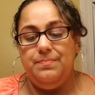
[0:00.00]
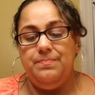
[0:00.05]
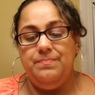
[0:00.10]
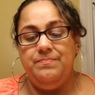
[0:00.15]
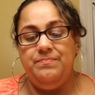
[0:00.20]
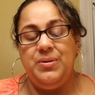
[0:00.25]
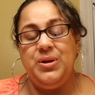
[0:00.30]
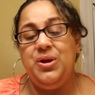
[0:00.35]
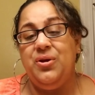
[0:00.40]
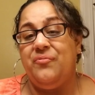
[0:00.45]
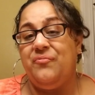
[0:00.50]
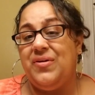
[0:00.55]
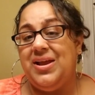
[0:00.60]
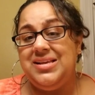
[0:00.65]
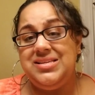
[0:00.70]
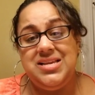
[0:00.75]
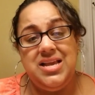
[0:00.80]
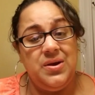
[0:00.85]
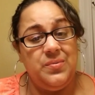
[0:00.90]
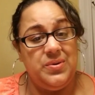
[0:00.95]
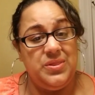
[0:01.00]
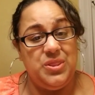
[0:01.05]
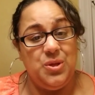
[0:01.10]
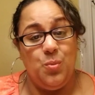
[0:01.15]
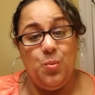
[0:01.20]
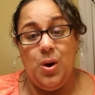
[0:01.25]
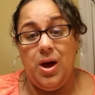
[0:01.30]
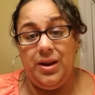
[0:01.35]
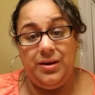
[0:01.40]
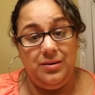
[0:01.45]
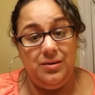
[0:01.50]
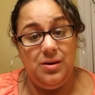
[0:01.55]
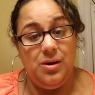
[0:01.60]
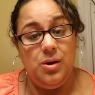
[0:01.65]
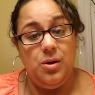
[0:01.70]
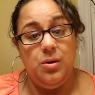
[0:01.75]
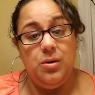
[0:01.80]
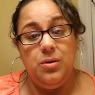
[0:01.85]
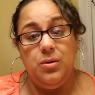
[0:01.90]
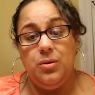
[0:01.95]
but you're facing it with the one
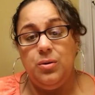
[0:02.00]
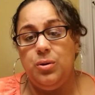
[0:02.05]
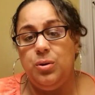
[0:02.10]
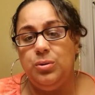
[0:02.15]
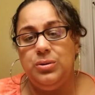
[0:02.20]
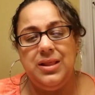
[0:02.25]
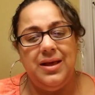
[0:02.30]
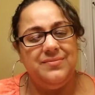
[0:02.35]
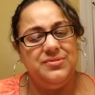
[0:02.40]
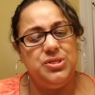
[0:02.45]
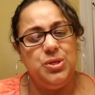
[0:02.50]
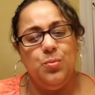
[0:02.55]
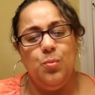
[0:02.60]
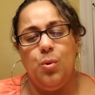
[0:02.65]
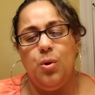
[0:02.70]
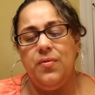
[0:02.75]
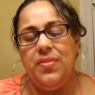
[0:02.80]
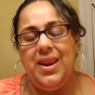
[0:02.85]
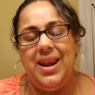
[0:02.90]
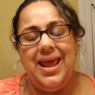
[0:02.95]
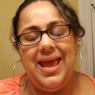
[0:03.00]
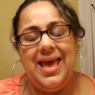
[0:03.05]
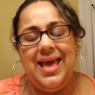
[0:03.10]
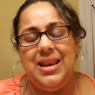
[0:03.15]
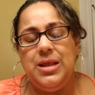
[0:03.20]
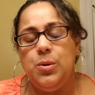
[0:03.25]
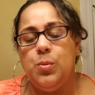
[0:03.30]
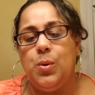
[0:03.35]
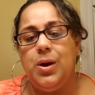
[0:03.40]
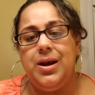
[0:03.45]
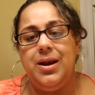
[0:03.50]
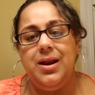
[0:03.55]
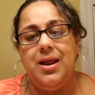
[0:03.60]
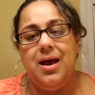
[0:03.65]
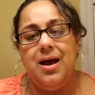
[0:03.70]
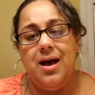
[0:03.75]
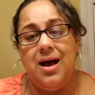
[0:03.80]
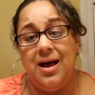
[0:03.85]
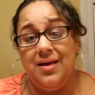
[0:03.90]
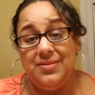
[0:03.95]
who loves you more than anyone
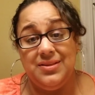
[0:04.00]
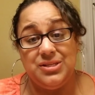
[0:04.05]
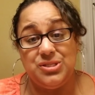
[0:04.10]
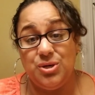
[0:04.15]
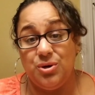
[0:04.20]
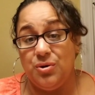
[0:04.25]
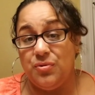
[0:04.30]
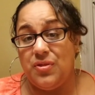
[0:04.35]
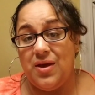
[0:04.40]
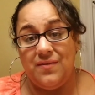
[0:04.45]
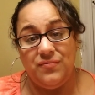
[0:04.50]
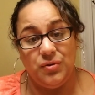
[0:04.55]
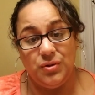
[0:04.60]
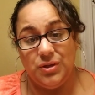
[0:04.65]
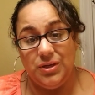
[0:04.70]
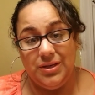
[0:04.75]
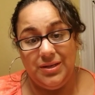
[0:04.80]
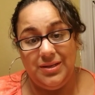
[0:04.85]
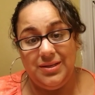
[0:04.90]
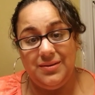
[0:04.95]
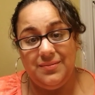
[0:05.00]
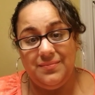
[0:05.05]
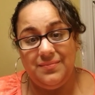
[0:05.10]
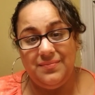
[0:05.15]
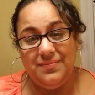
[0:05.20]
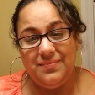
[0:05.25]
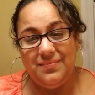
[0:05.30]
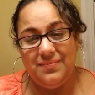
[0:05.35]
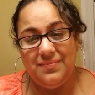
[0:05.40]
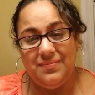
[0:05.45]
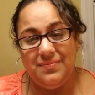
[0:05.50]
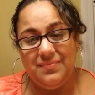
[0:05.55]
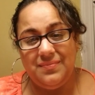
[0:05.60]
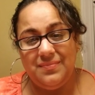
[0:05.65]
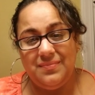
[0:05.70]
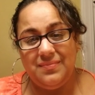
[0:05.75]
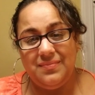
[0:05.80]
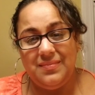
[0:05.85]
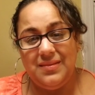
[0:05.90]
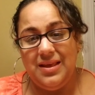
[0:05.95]
on this earth ever could.
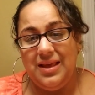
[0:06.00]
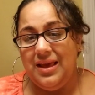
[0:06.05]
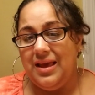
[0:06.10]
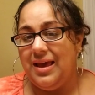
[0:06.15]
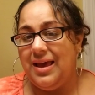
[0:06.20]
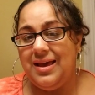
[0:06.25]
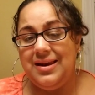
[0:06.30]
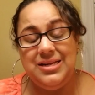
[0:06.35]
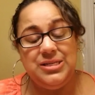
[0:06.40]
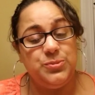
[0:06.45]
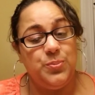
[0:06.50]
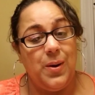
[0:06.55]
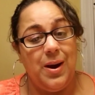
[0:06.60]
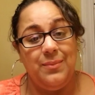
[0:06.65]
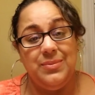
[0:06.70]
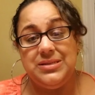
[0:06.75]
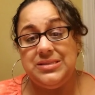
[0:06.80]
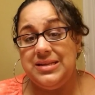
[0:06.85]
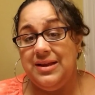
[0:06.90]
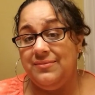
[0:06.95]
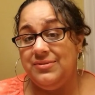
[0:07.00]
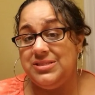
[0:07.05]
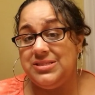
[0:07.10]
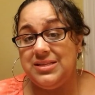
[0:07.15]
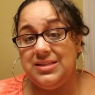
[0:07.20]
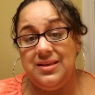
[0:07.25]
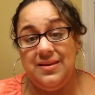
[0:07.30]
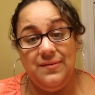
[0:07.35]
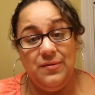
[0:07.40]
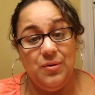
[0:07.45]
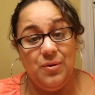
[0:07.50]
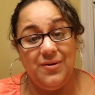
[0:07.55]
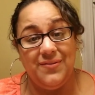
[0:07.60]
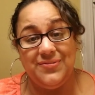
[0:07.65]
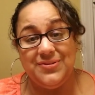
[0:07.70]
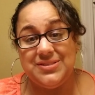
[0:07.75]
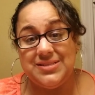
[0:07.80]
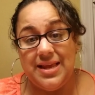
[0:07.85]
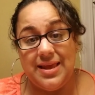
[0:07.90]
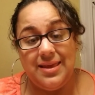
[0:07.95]
And he's promised never to leave you or
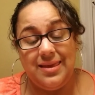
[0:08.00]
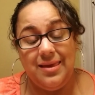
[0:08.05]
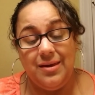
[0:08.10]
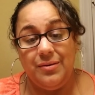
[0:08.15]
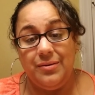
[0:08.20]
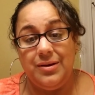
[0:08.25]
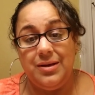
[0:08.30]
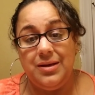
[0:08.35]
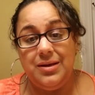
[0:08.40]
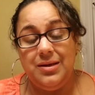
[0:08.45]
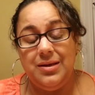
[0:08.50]
forsake you.